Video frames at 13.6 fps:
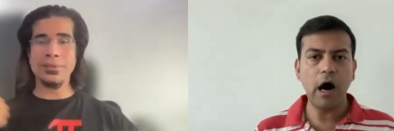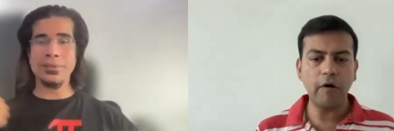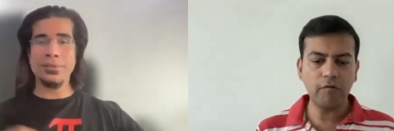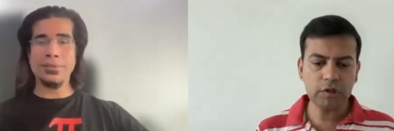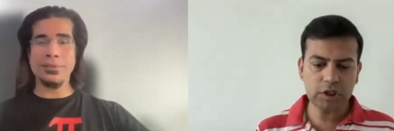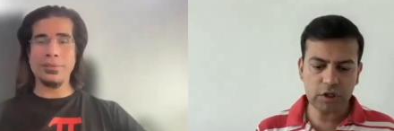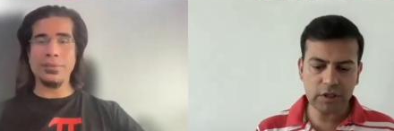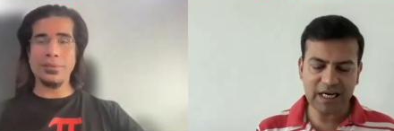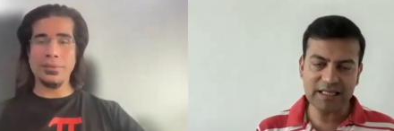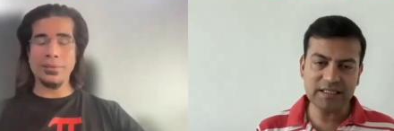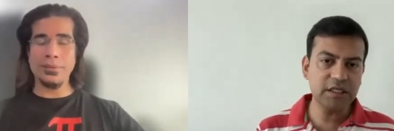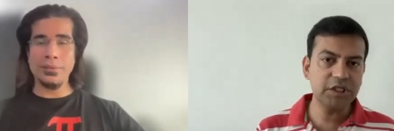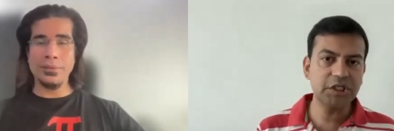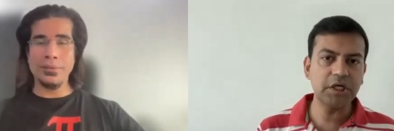Speaker 1: how was the
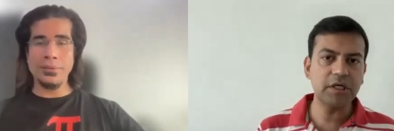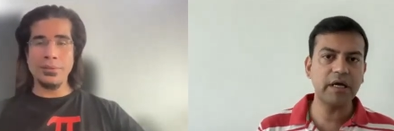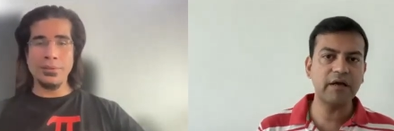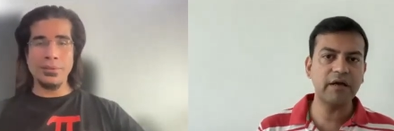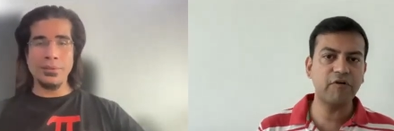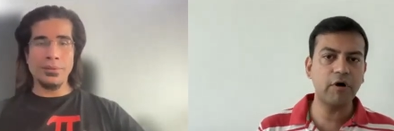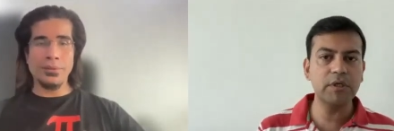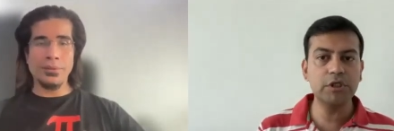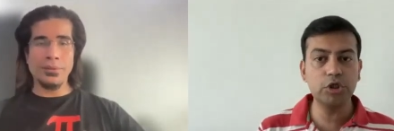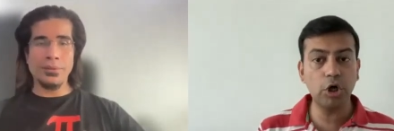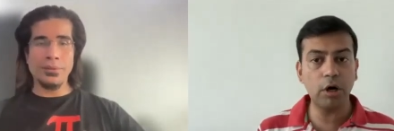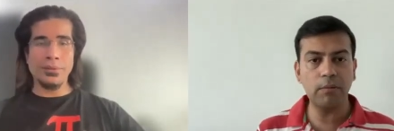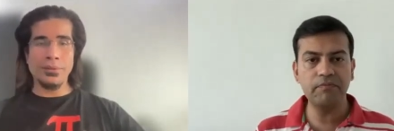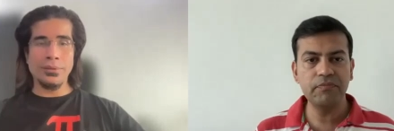transition like from a
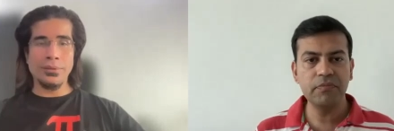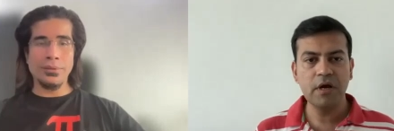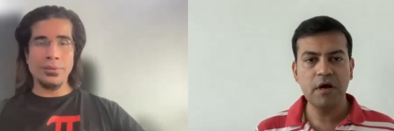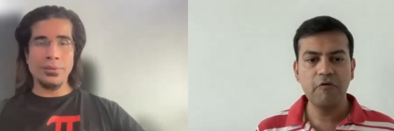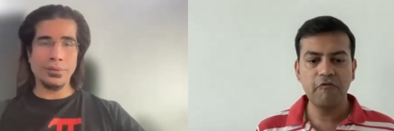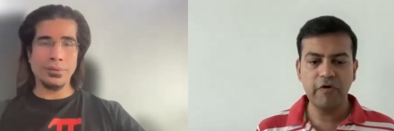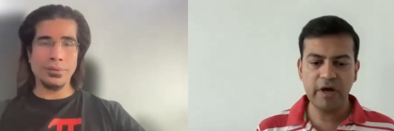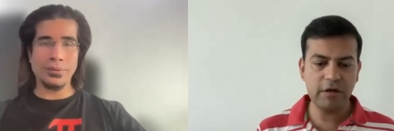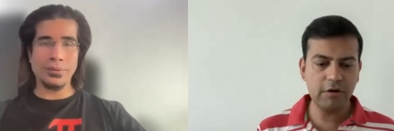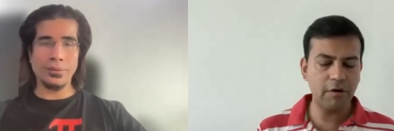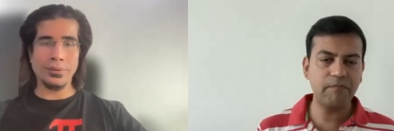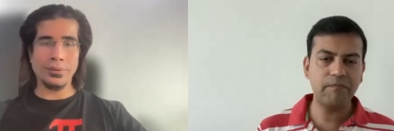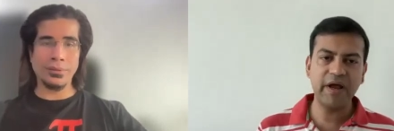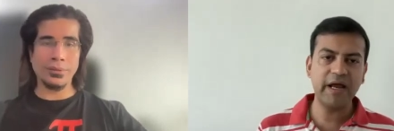job where
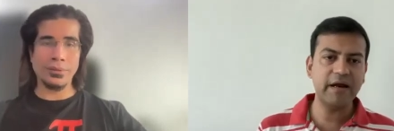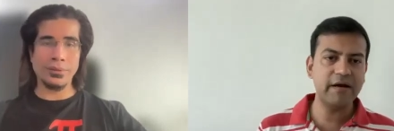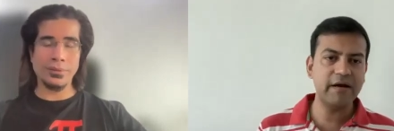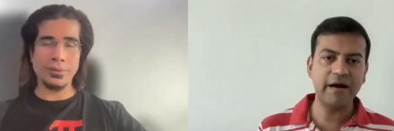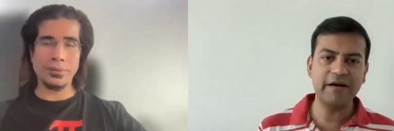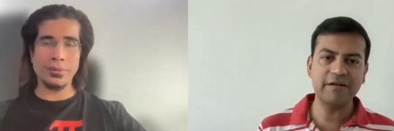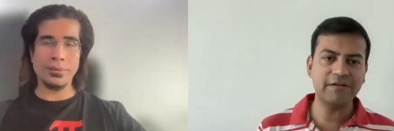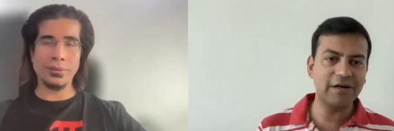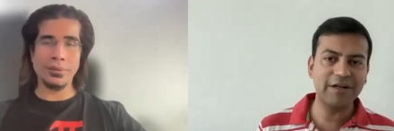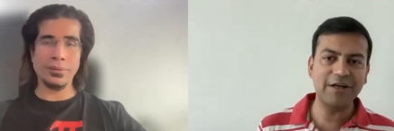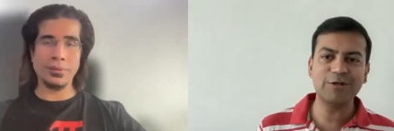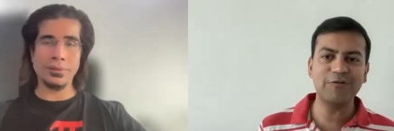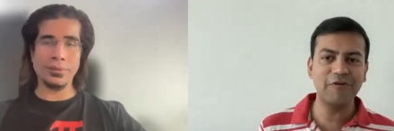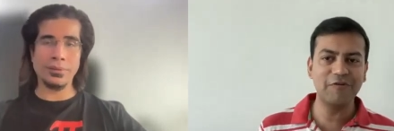you're paid at the
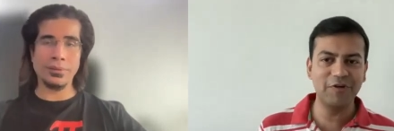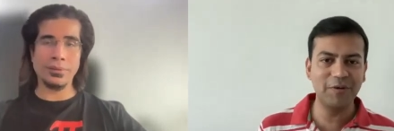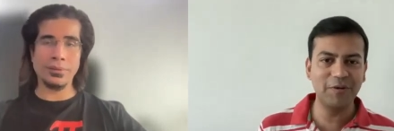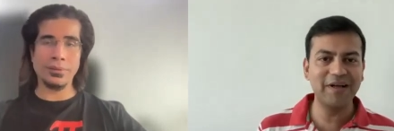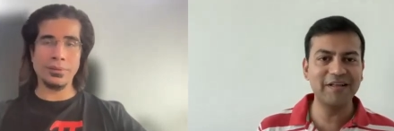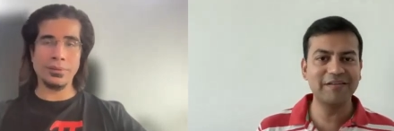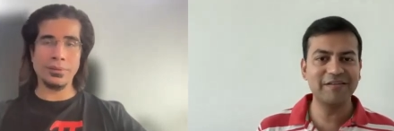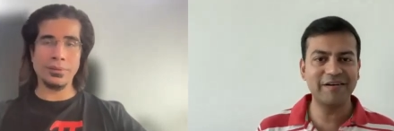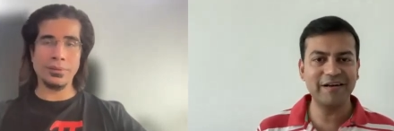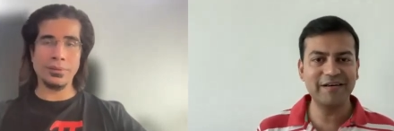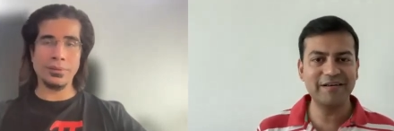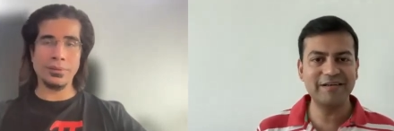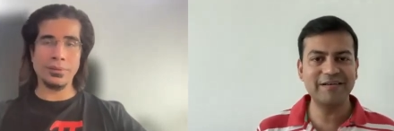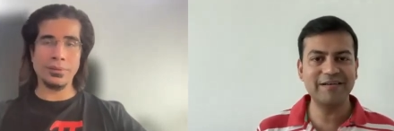30th of every month
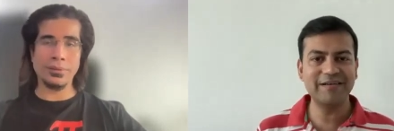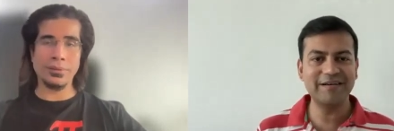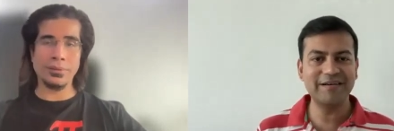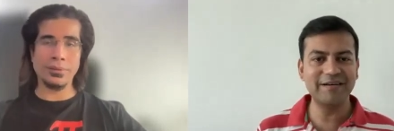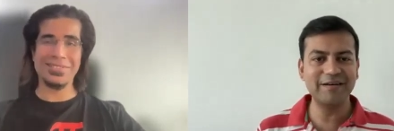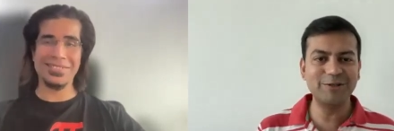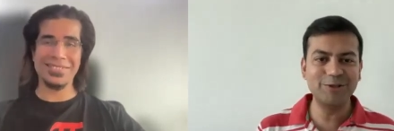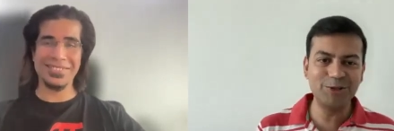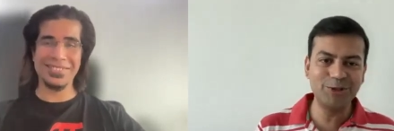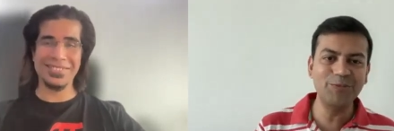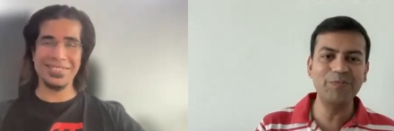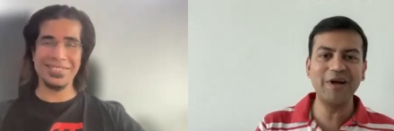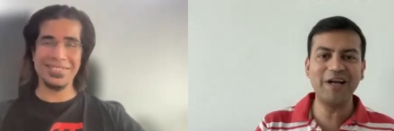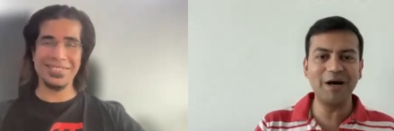right to
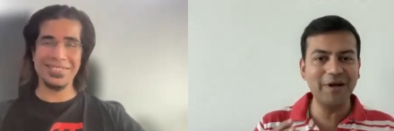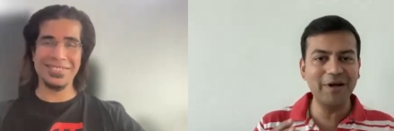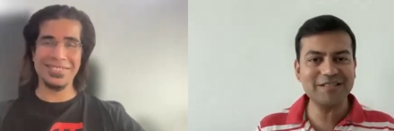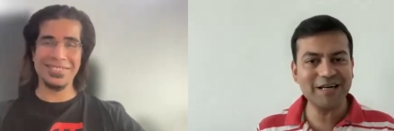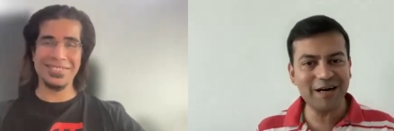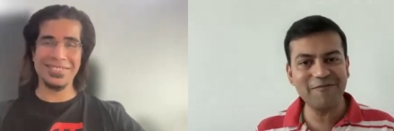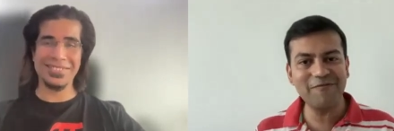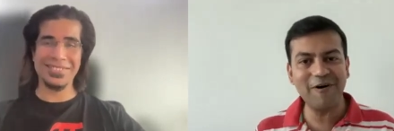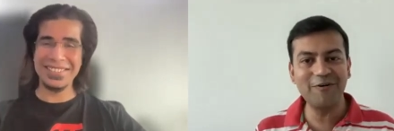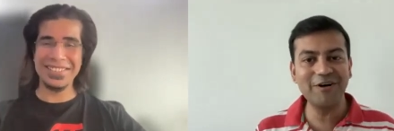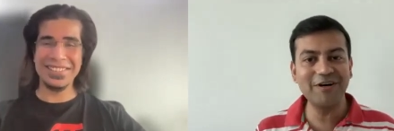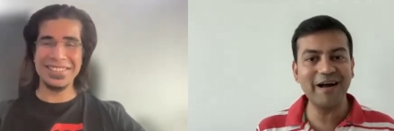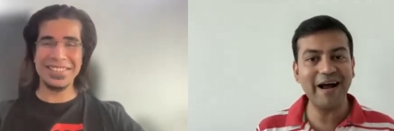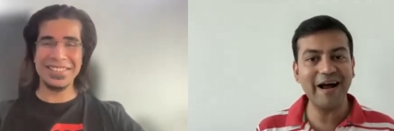becoming a startup founder